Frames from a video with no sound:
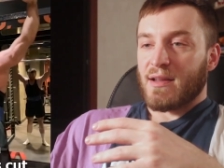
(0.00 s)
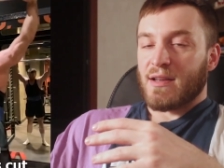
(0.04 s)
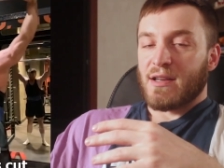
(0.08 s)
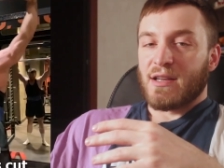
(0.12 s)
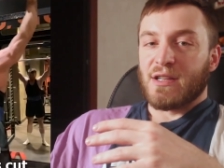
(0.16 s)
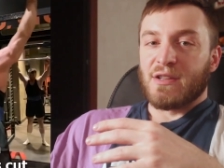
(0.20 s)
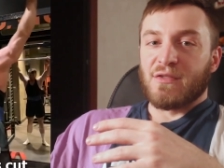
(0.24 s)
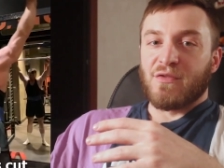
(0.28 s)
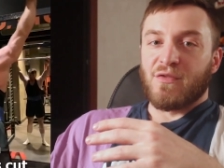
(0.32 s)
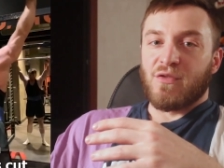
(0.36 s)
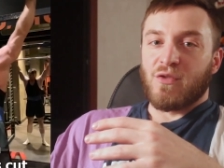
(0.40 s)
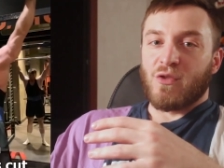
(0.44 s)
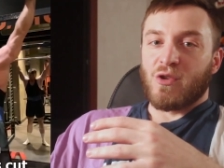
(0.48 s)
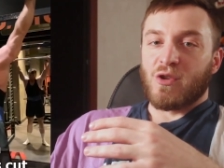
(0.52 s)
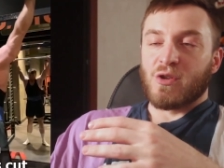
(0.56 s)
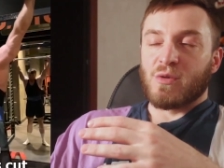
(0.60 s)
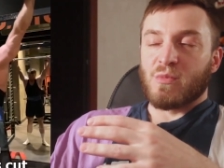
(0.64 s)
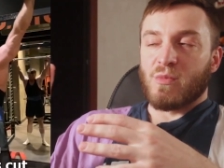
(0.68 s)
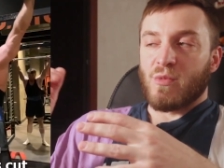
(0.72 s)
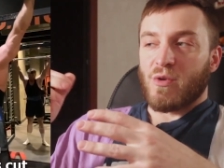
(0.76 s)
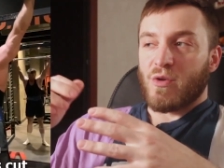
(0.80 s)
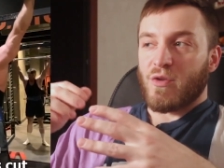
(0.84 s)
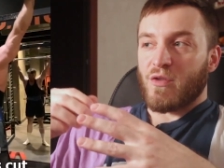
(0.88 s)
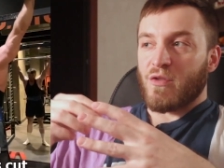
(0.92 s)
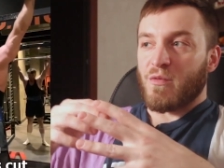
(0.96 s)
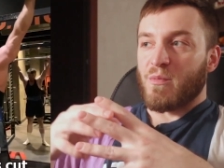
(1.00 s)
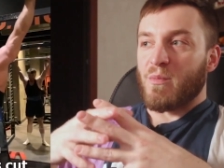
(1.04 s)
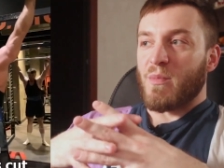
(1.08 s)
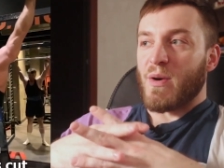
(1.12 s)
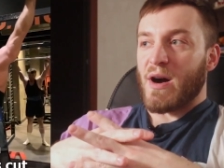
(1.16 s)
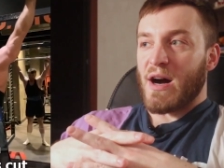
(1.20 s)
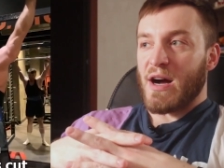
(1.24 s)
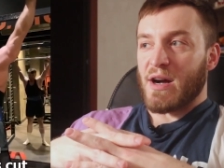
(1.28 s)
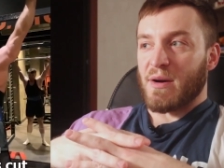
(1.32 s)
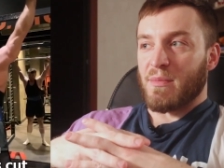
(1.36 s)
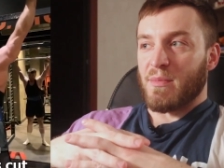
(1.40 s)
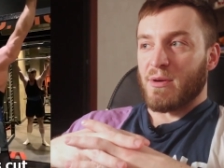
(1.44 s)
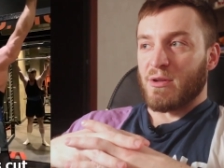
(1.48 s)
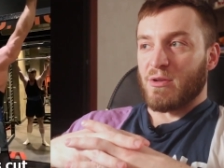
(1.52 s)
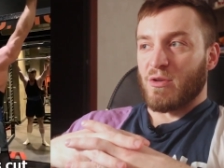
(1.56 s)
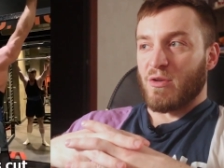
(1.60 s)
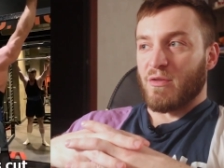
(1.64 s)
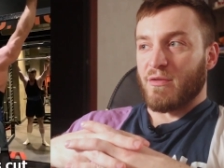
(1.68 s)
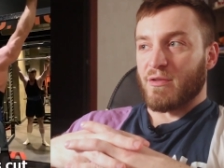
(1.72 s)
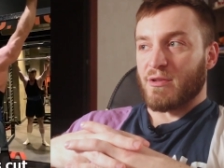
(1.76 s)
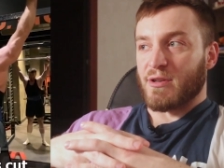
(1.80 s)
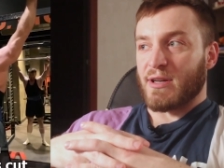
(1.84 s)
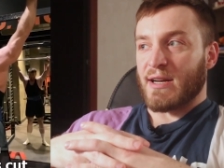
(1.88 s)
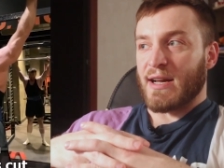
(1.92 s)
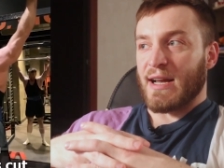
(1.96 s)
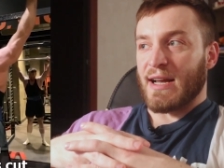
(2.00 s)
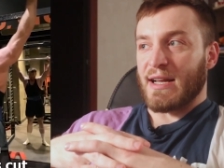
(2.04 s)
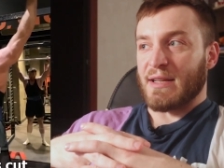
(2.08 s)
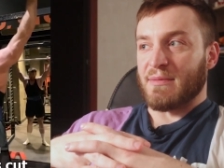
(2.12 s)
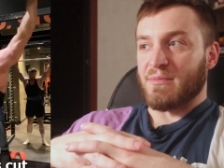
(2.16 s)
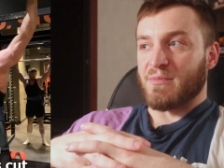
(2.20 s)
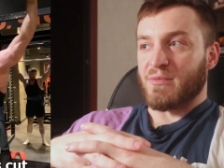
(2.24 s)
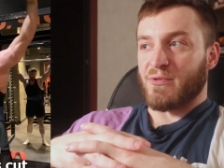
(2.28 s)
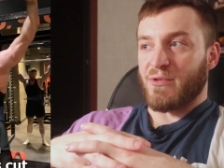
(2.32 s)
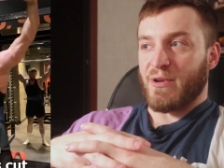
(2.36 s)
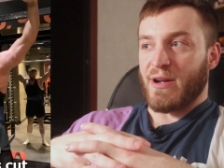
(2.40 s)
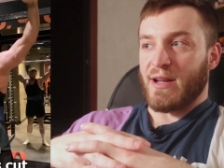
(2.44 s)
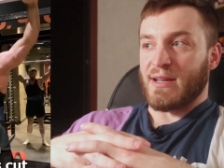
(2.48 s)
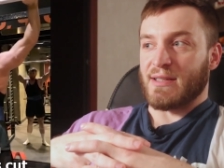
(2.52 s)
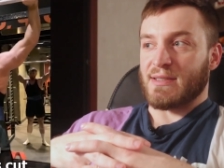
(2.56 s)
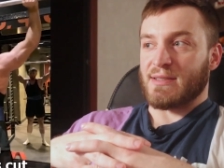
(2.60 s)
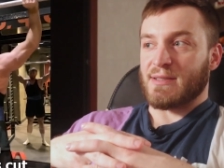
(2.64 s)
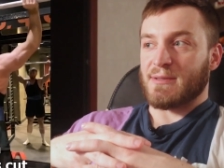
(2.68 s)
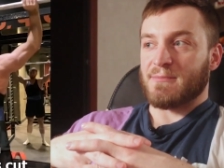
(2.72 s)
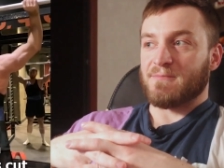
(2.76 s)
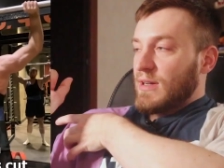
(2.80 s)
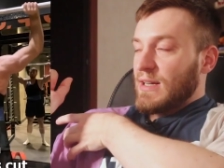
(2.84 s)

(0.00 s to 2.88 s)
in form of barbell overhead press.